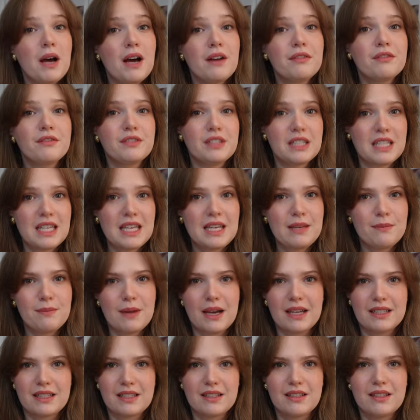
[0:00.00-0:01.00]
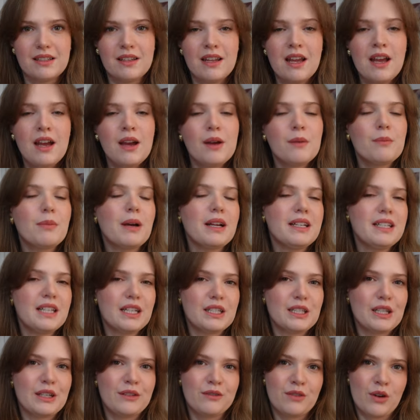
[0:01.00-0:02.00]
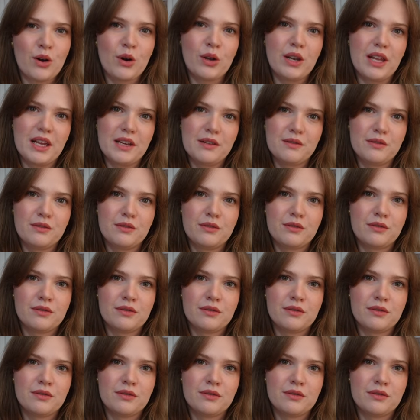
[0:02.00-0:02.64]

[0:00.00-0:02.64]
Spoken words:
puff tee pattern by Knitting for Olive.